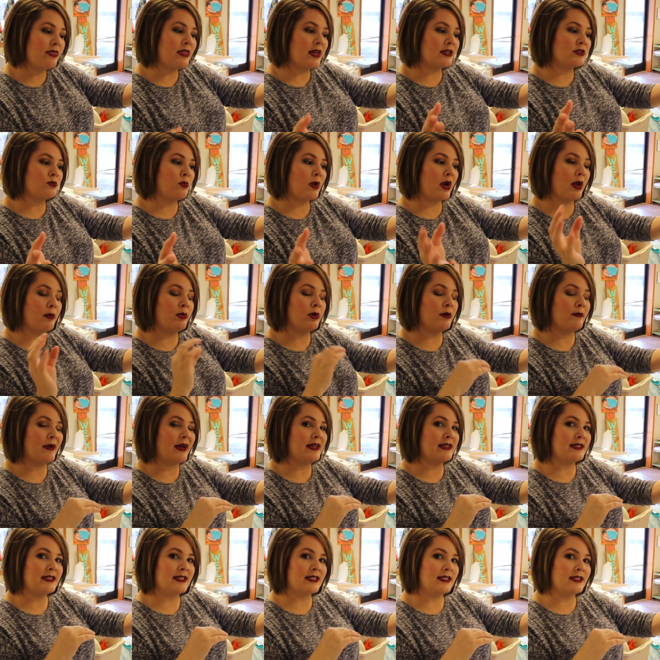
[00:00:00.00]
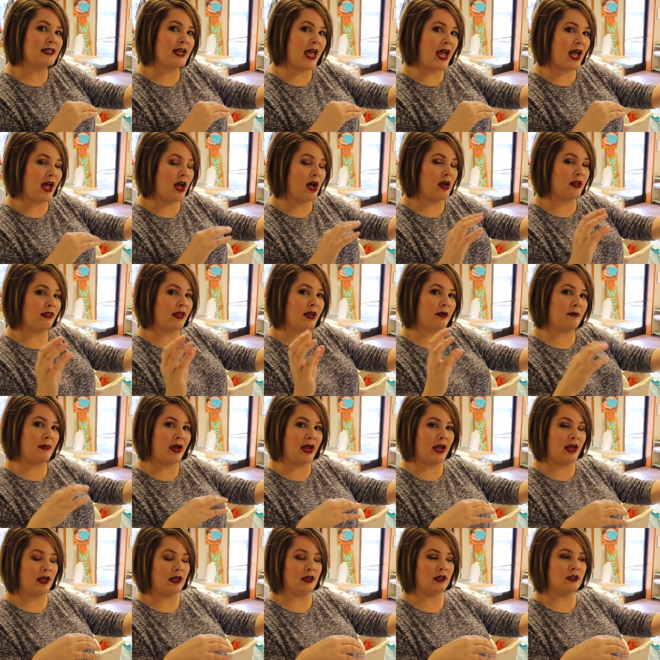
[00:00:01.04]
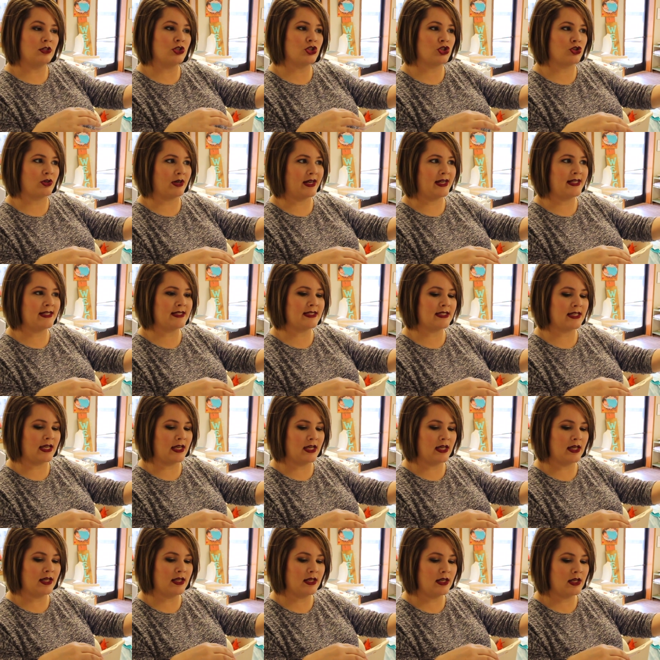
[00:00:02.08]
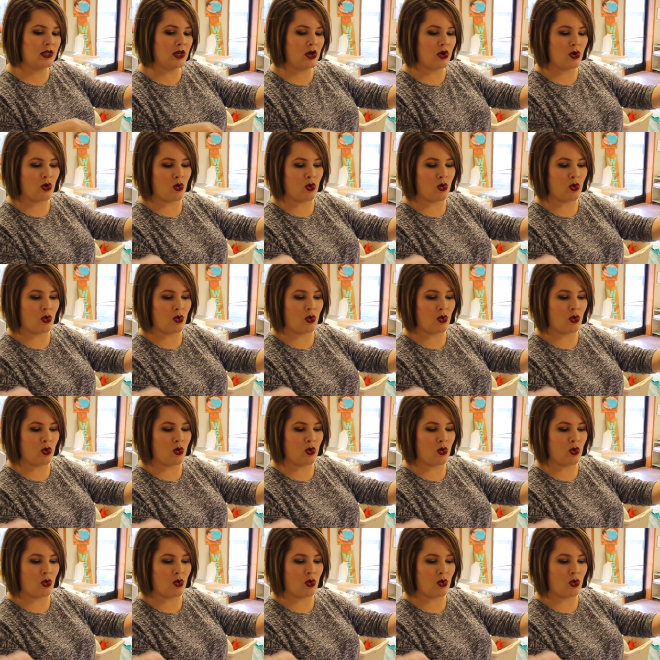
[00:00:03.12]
That's what I put my my treats in,